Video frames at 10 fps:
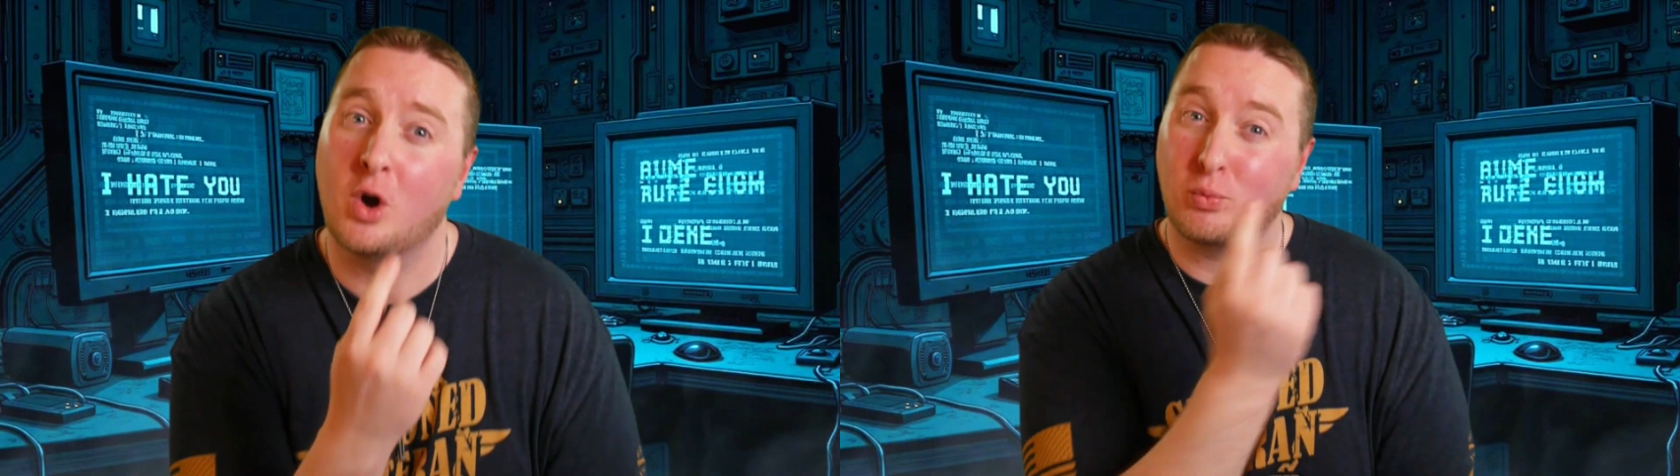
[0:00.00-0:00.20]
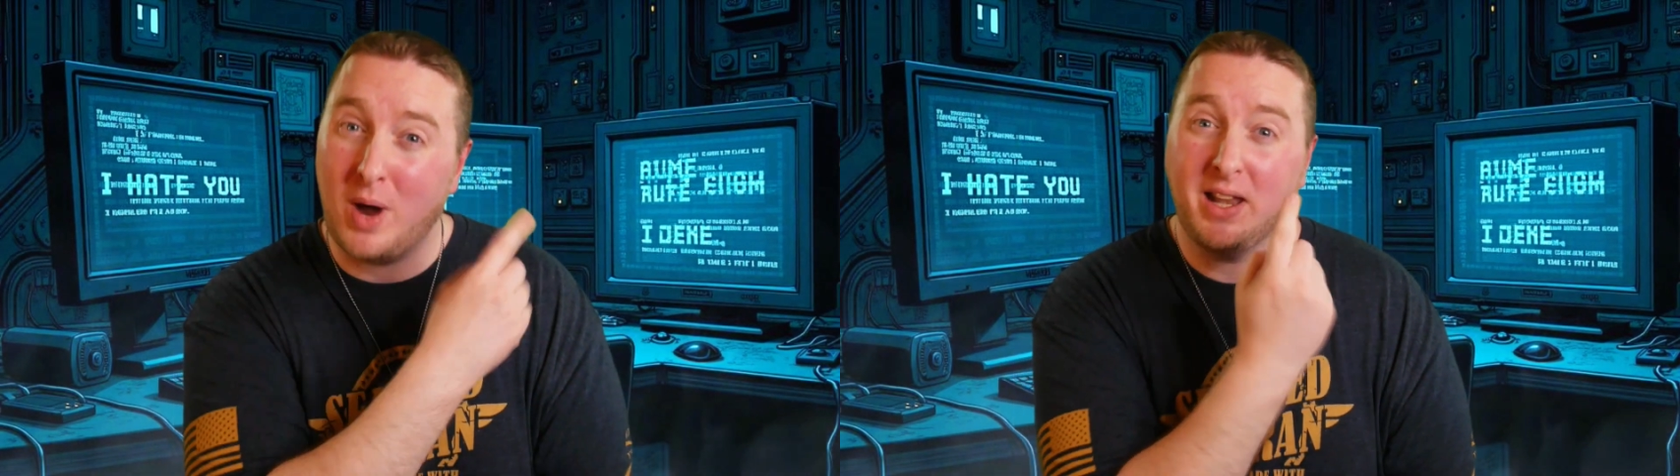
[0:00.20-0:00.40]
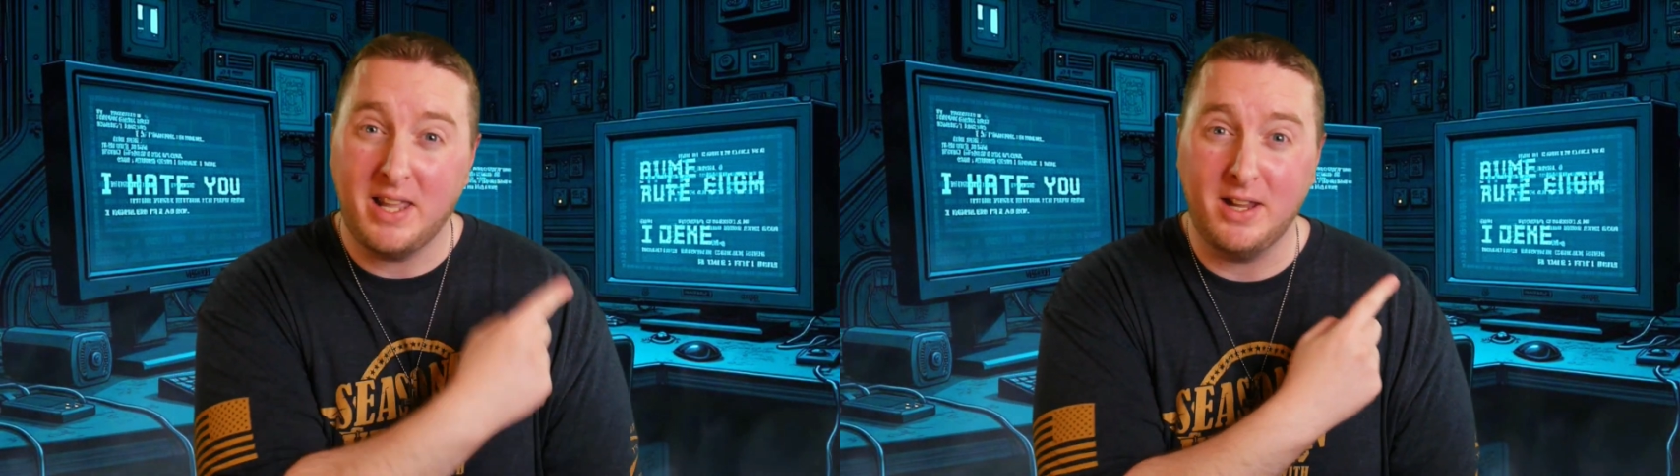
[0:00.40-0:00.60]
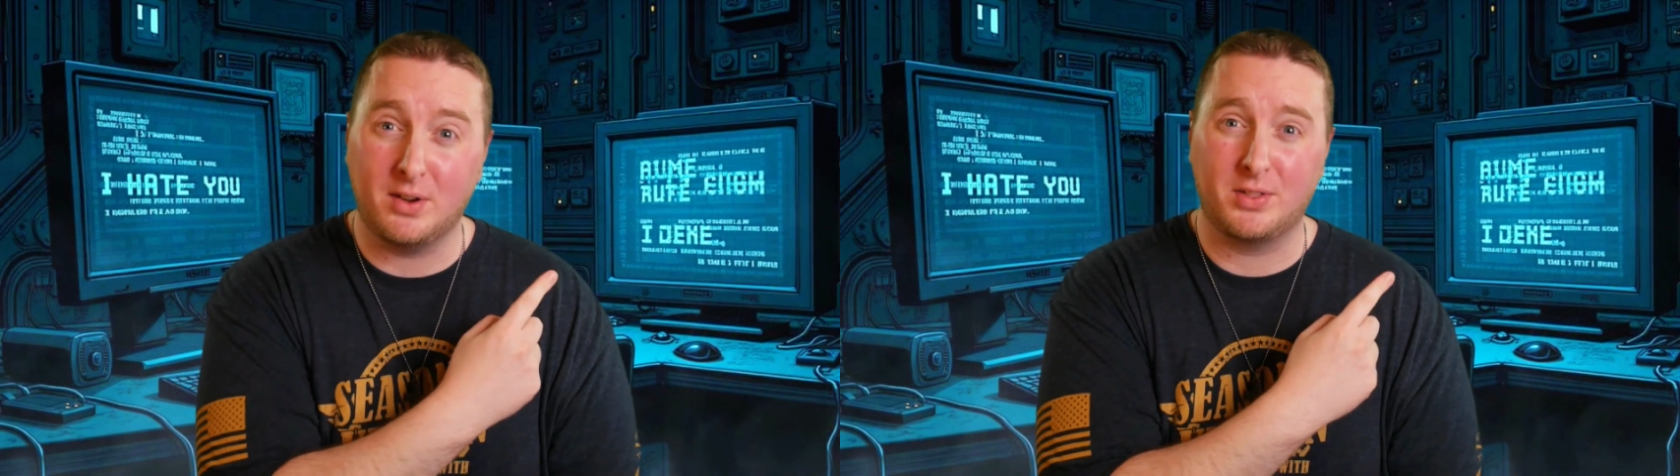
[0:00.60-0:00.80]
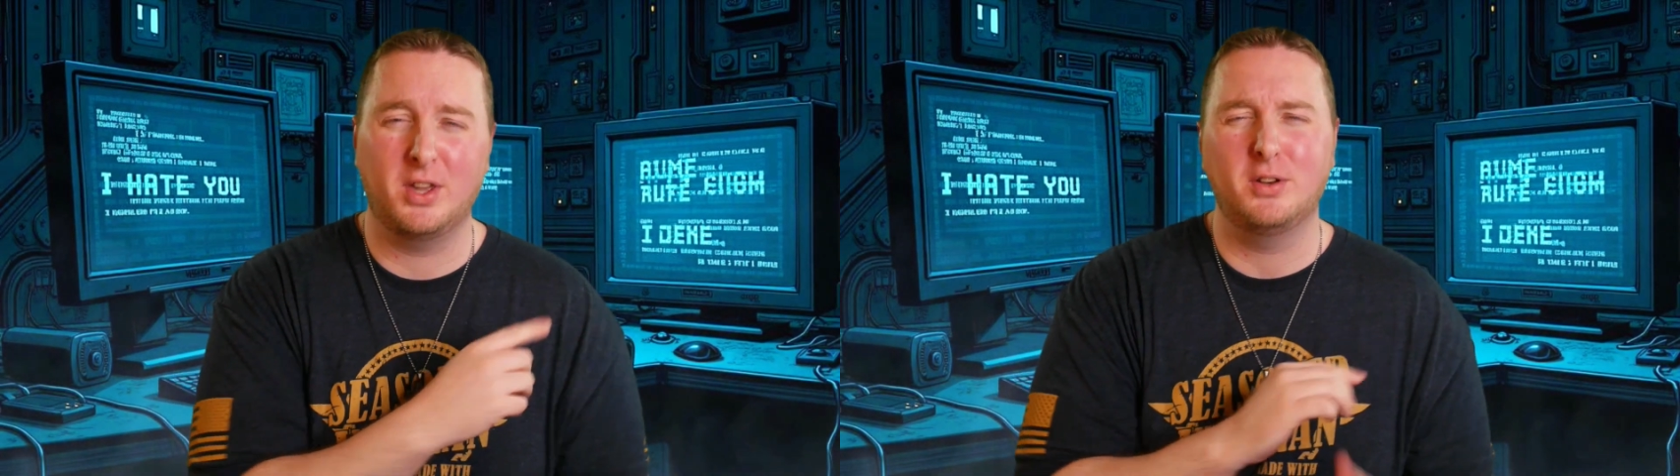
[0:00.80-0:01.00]
right
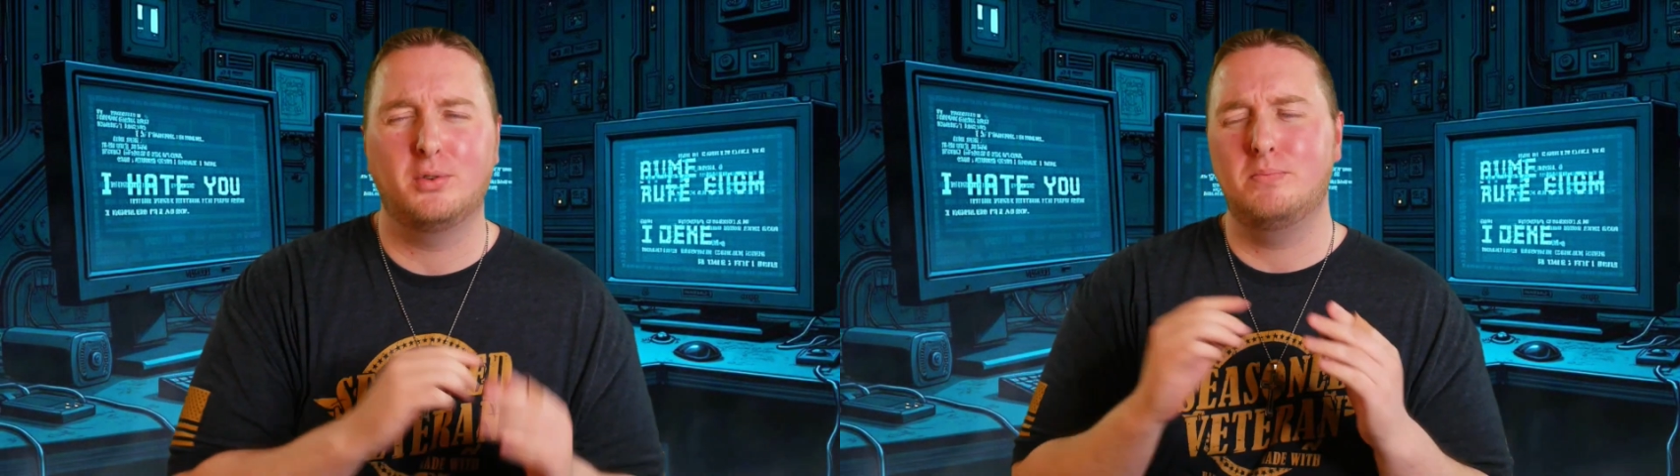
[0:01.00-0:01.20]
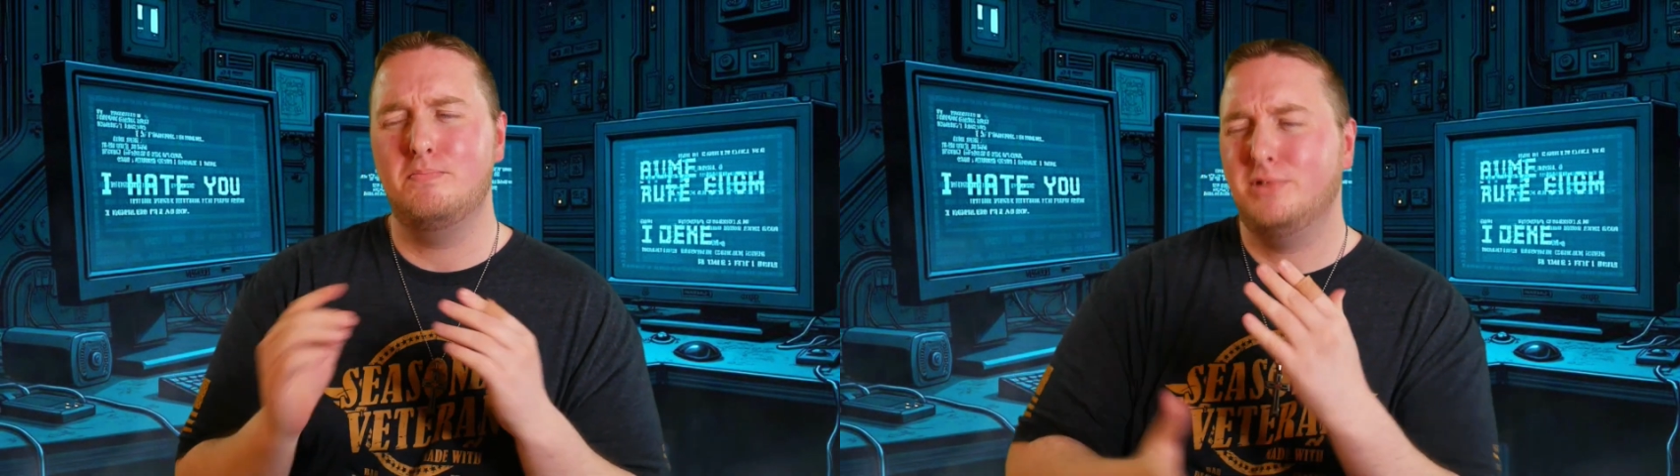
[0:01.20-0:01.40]
here that'll